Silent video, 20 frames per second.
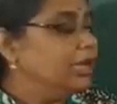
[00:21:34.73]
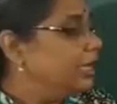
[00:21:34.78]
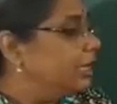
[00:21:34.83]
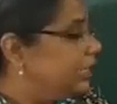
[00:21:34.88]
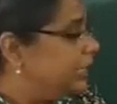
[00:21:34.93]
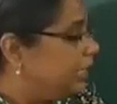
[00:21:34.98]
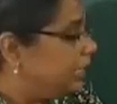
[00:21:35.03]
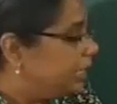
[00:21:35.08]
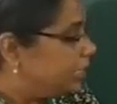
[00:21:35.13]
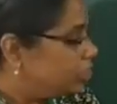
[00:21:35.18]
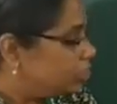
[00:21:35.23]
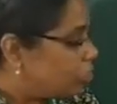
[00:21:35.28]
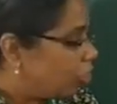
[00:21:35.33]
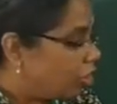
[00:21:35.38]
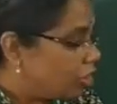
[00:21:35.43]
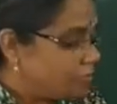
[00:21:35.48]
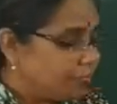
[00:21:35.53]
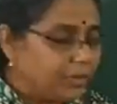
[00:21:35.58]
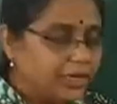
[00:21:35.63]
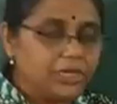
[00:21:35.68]
Each
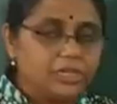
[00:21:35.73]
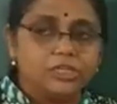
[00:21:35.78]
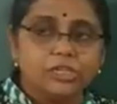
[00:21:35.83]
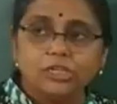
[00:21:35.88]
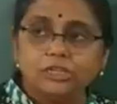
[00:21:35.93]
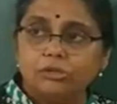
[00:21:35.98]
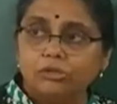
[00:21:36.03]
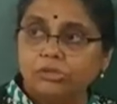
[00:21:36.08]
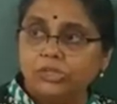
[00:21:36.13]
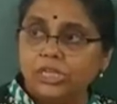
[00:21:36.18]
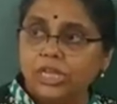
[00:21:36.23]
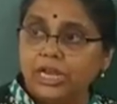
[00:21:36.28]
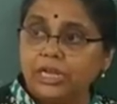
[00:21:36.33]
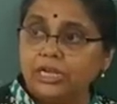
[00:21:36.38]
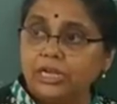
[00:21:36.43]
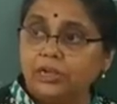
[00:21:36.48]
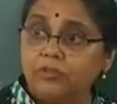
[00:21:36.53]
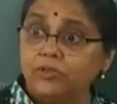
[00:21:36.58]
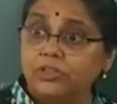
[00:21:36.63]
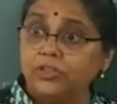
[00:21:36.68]
orbit is
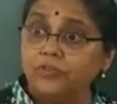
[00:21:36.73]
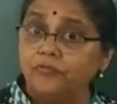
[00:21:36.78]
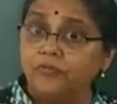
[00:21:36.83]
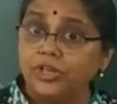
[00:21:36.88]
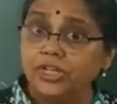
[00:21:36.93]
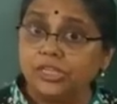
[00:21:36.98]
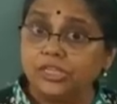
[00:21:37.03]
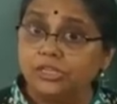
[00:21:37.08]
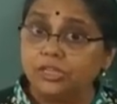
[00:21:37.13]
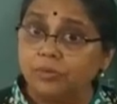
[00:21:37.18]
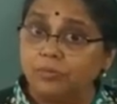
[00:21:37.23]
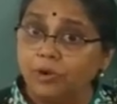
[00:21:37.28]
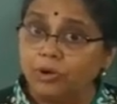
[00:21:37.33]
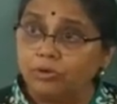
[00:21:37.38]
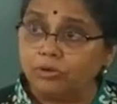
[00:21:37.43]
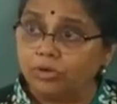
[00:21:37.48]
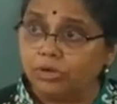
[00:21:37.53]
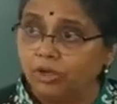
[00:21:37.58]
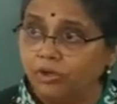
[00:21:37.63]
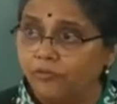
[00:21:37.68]
associated with a fixed
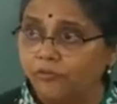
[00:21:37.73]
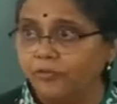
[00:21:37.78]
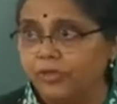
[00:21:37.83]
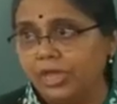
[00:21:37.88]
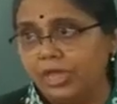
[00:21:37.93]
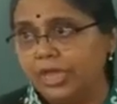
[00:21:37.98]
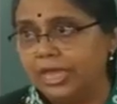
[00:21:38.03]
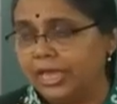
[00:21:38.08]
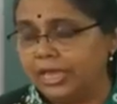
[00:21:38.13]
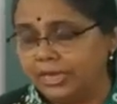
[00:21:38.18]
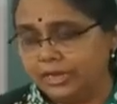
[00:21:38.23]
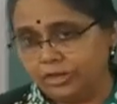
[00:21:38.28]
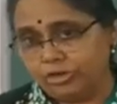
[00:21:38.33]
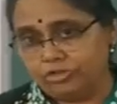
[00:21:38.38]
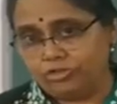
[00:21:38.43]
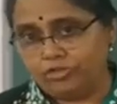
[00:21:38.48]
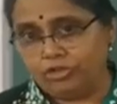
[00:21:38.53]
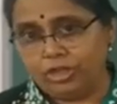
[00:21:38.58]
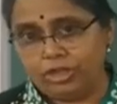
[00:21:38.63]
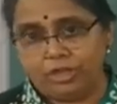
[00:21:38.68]
amount of
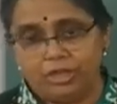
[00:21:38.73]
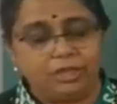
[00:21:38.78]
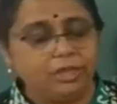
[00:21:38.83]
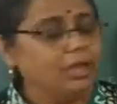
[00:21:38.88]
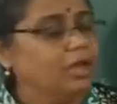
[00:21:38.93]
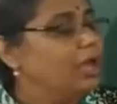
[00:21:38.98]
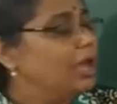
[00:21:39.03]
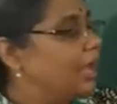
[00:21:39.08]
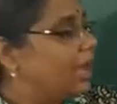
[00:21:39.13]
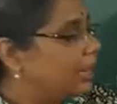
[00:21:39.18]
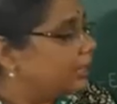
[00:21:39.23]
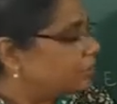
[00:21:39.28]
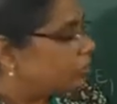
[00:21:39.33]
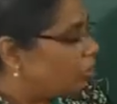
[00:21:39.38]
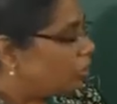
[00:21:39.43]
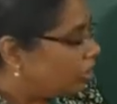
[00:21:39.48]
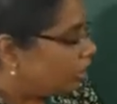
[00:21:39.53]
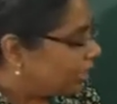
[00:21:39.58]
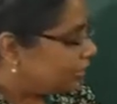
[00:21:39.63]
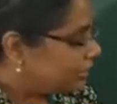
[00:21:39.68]
energy. As
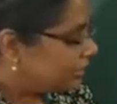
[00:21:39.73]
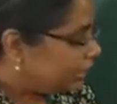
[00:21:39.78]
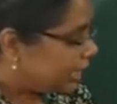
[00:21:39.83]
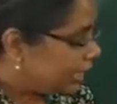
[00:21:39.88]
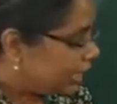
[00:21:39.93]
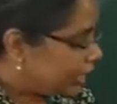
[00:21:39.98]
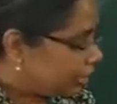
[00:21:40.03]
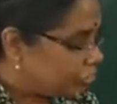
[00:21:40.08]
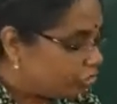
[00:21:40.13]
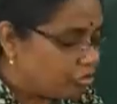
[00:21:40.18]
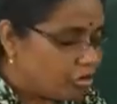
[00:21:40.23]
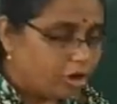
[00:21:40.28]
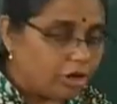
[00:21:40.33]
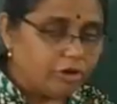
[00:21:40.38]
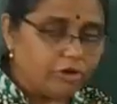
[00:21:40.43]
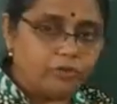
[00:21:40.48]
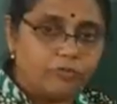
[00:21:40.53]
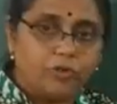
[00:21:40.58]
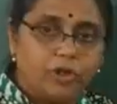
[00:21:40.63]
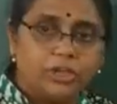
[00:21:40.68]
long as an
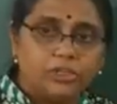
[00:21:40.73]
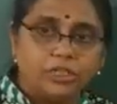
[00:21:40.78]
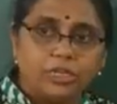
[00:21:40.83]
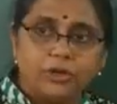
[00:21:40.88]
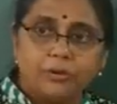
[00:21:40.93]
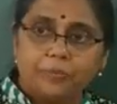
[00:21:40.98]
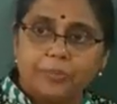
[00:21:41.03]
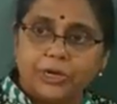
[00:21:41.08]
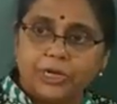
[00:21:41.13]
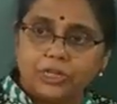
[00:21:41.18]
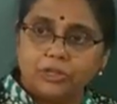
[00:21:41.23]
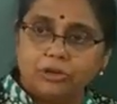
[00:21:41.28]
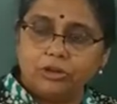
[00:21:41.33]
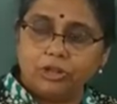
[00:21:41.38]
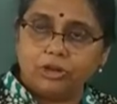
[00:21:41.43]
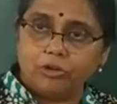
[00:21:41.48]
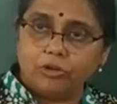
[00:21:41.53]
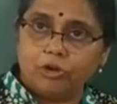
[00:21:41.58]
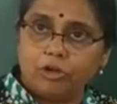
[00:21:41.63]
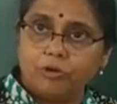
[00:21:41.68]
electron revolves in a
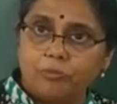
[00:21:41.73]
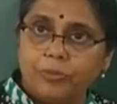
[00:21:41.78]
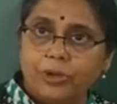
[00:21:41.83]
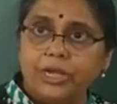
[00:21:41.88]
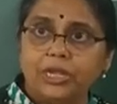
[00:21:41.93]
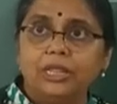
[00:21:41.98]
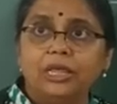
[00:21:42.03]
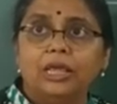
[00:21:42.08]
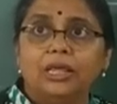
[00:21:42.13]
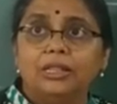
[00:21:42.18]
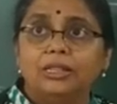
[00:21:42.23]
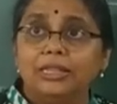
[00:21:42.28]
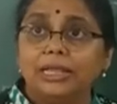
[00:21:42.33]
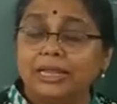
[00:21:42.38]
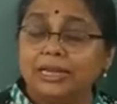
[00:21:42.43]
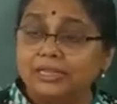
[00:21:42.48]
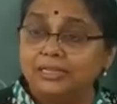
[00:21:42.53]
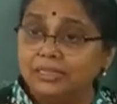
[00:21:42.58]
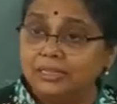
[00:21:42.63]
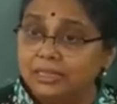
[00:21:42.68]
particular orbit,
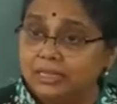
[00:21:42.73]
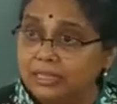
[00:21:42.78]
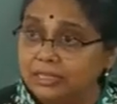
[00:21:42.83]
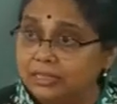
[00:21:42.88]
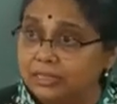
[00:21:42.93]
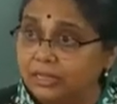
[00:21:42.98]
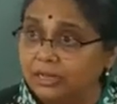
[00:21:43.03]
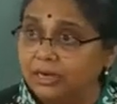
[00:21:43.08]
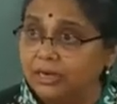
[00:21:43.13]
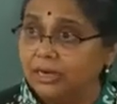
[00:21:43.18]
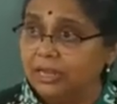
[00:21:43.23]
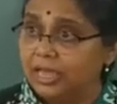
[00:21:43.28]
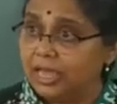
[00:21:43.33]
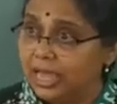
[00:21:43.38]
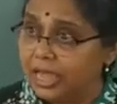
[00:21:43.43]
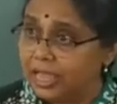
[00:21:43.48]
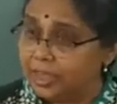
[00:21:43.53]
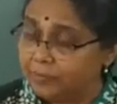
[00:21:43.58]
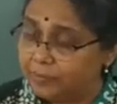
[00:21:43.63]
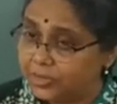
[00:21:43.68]
there is
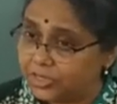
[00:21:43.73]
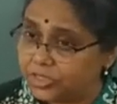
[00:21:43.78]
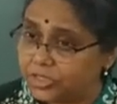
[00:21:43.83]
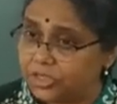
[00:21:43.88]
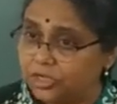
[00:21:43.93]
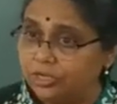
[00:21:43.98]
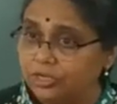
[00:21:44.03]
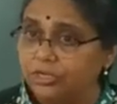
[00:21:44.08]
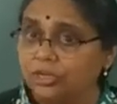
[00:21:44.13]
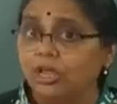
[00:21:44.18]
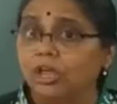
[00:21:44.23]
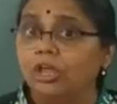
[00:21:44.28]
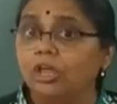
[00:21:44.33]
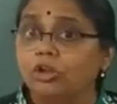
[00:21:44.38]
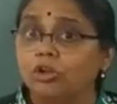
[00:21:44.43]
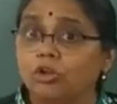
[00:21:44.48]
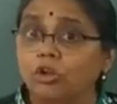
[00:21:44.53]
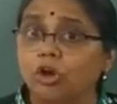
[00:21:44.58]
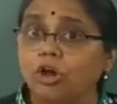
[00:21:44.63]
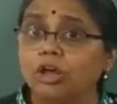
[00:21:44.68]
neither emission
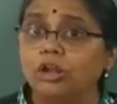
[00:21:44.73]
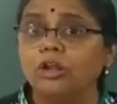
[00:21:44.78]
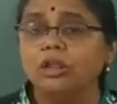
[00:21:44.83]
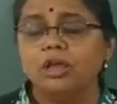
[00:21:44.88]
nor